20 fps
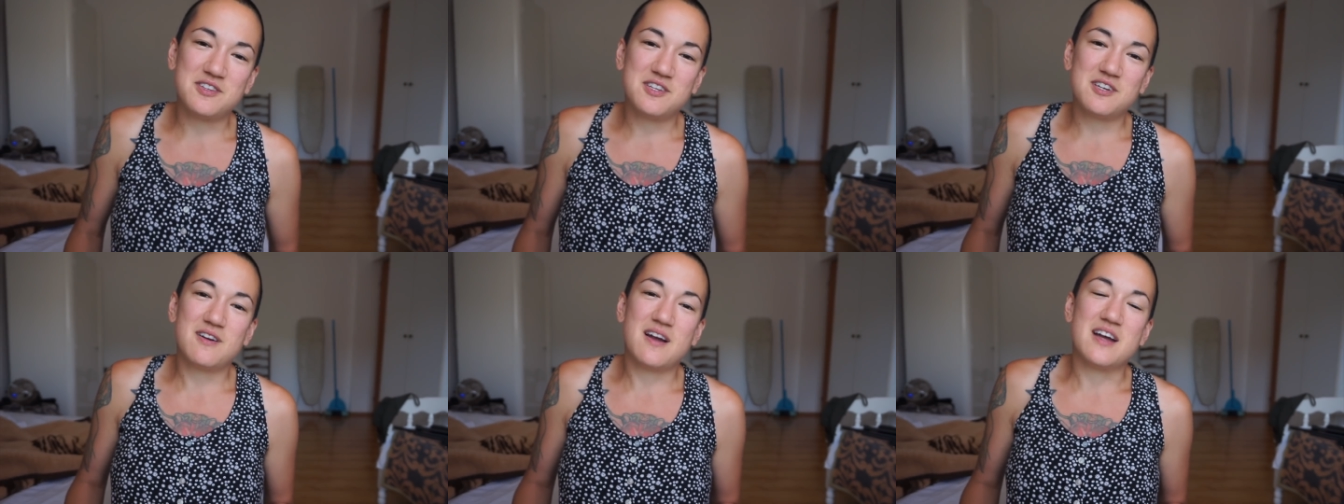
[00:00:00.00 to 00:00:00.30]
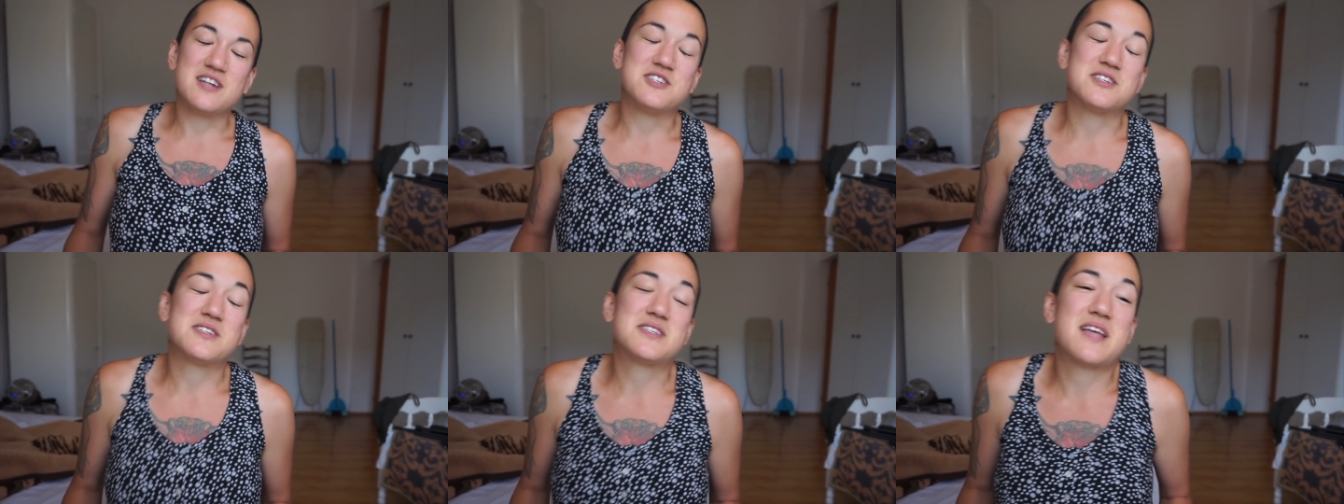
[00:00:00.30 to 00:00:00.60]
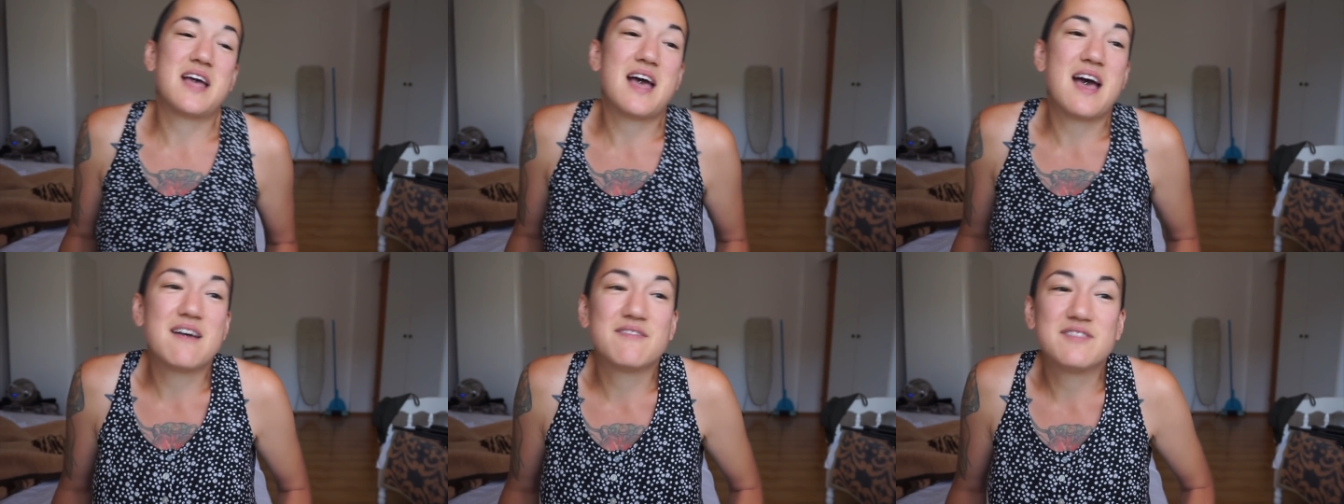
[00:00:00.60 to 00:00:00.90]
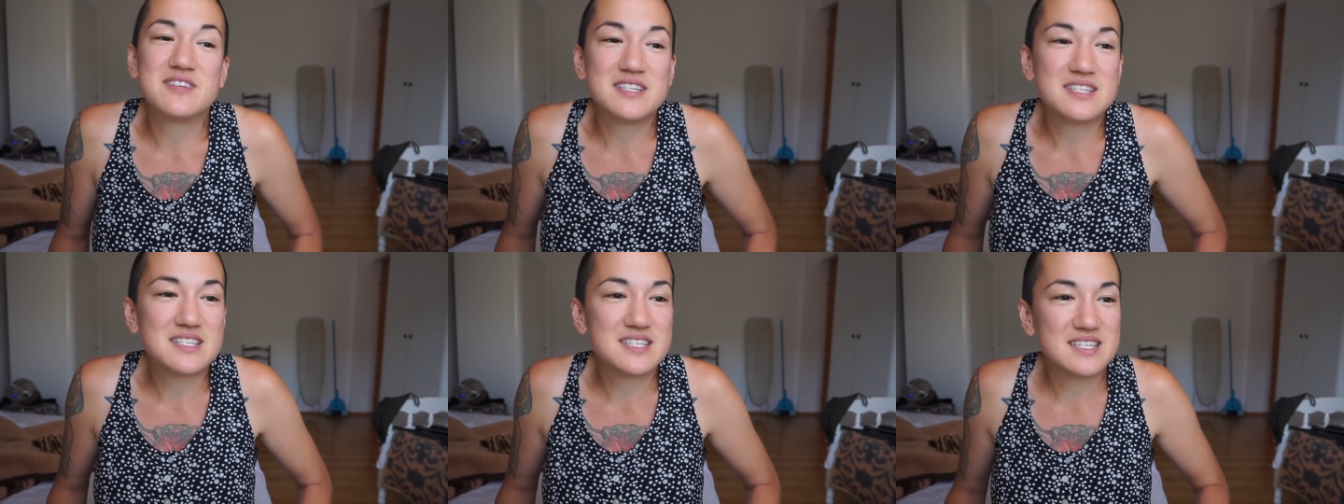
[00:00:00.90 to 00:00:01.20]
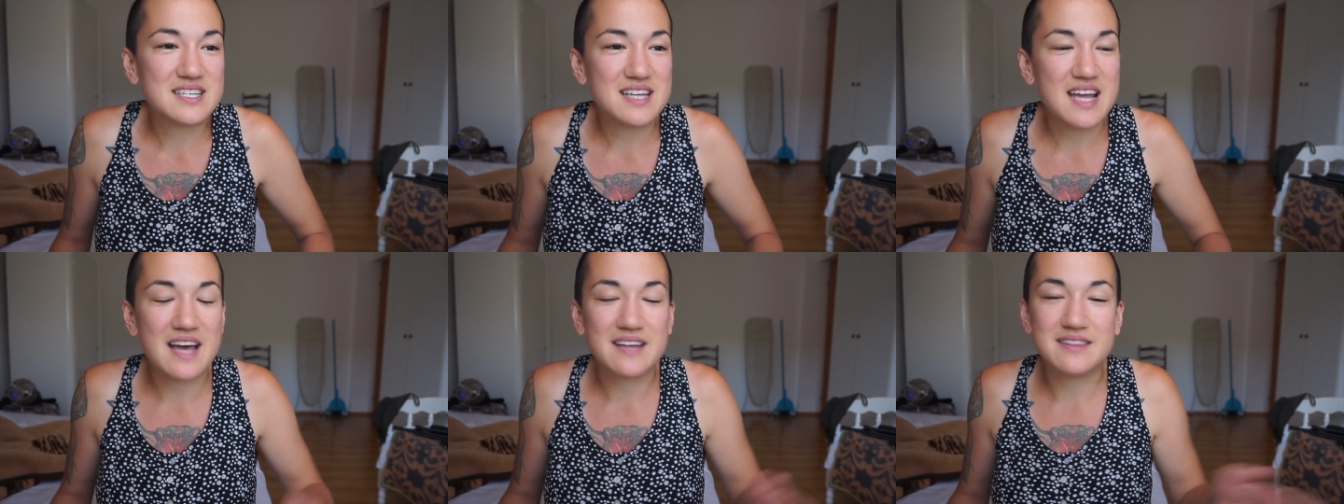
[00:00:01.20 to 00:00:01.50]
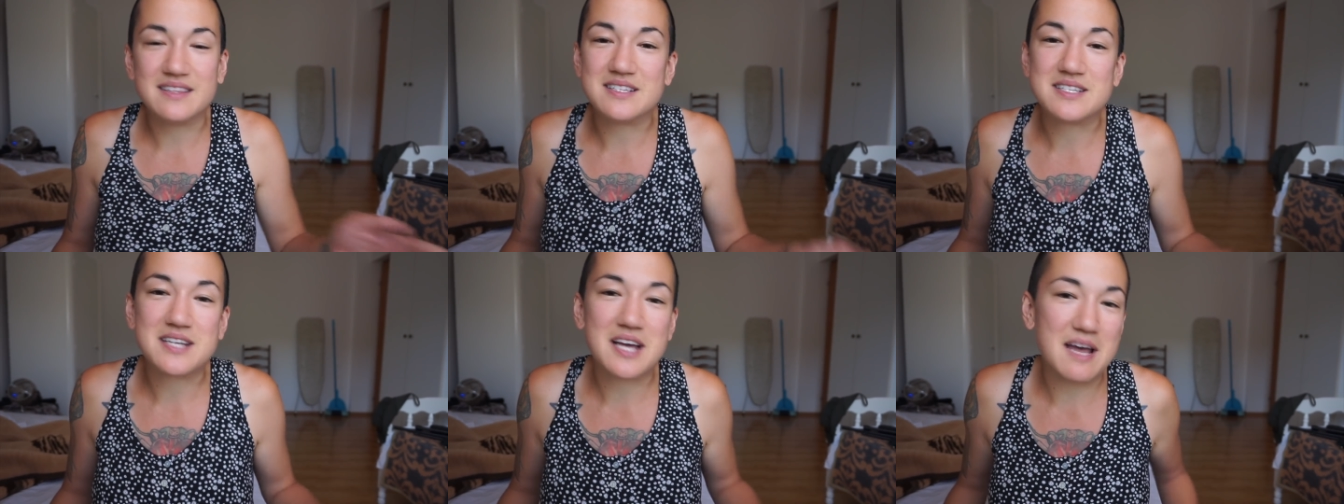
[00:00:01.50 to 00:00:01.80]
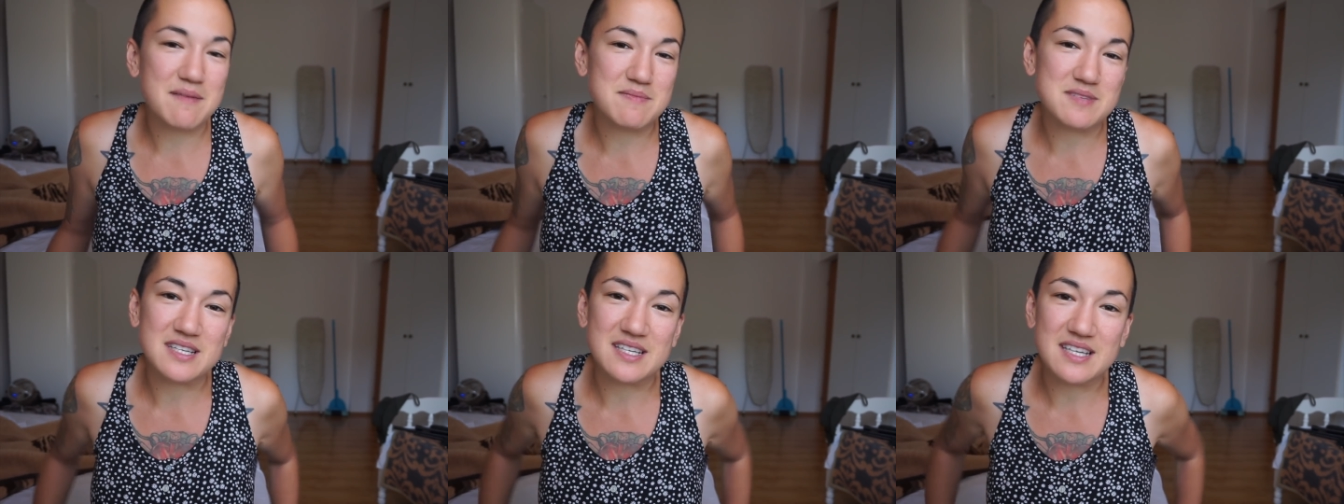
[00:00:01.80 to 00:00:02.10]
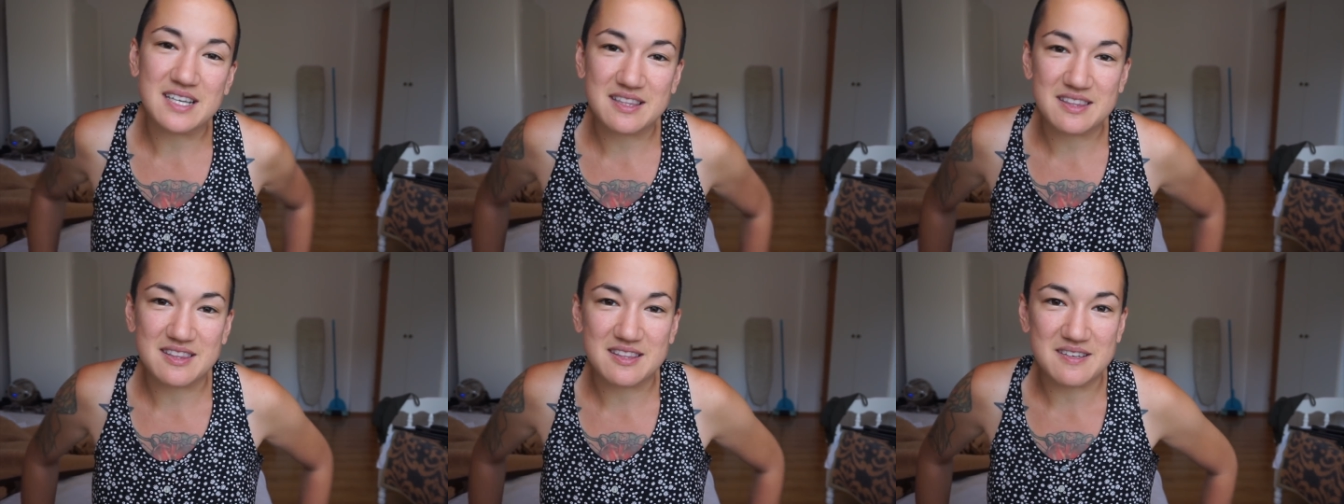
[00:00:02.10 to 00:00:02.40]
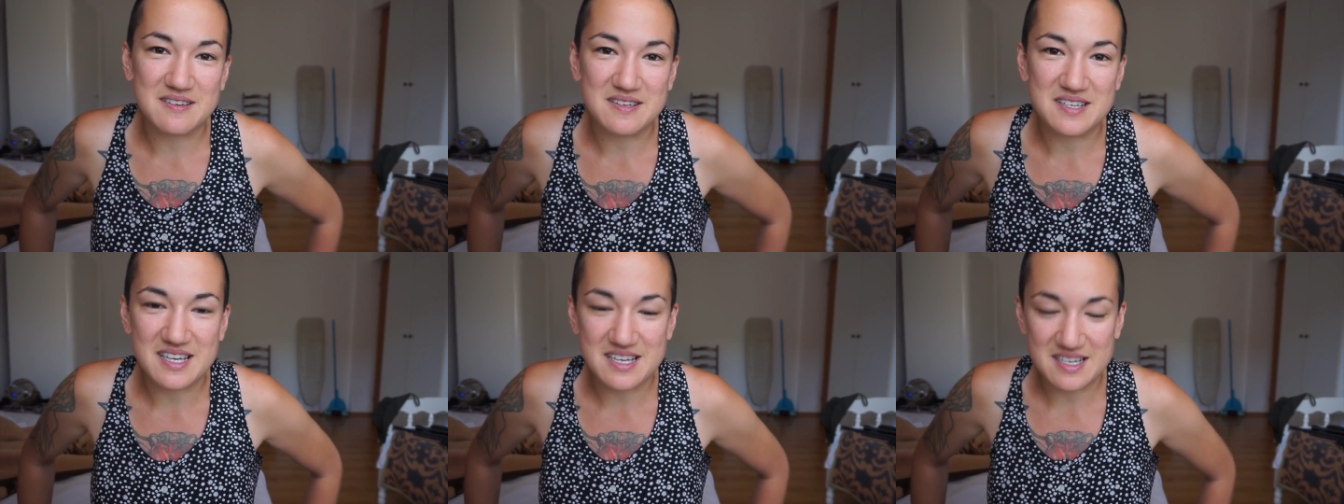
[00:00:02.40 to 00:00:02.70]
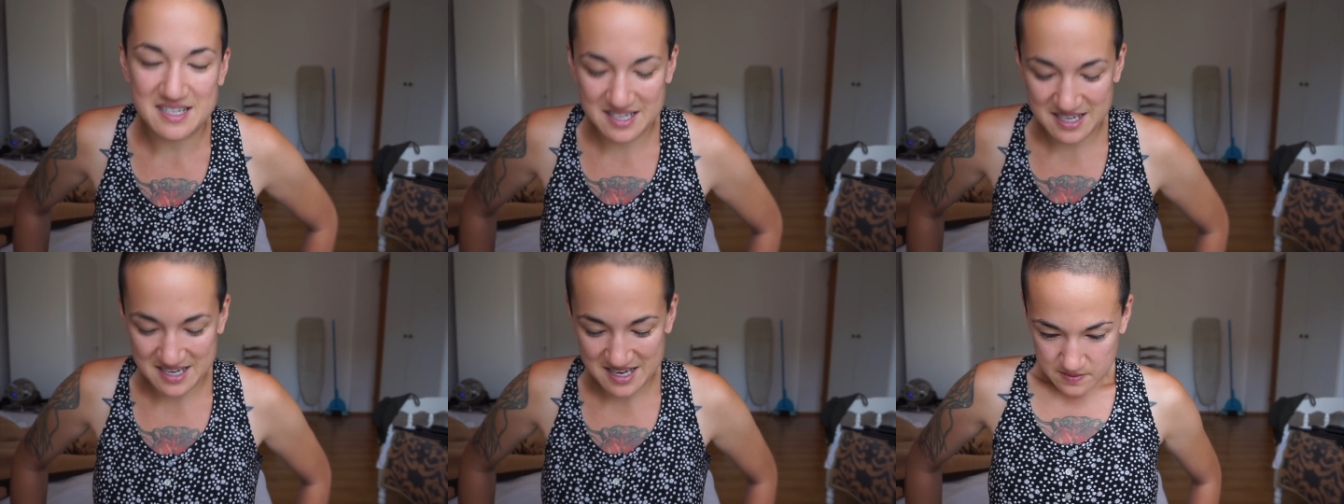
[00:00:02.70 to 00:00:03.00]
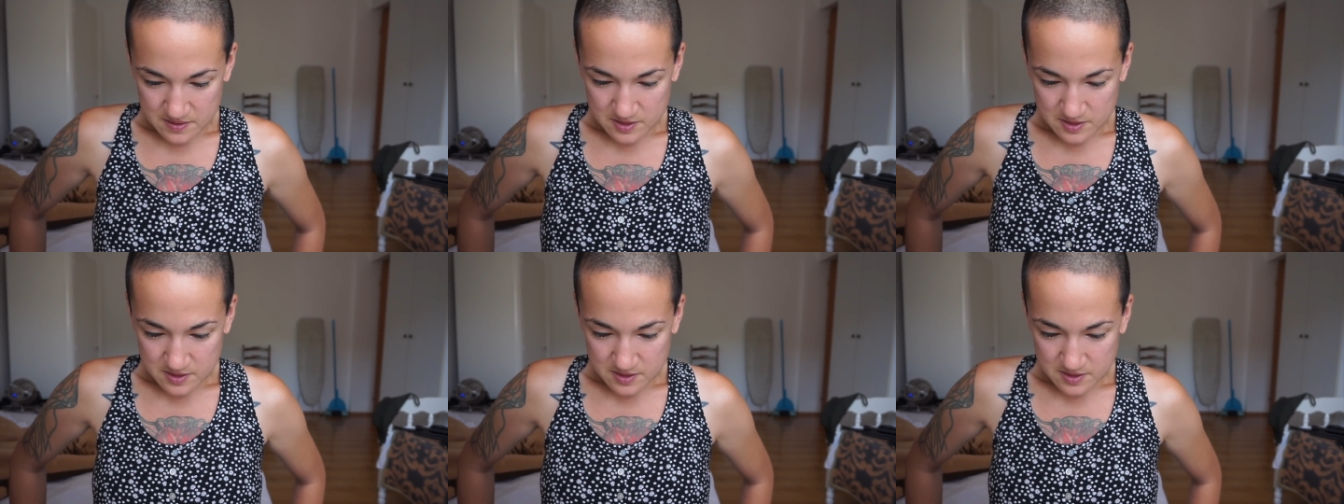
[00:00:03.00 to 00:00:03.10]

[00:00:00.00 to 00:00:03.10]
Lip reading: there. I just haven't had the time to get there yet.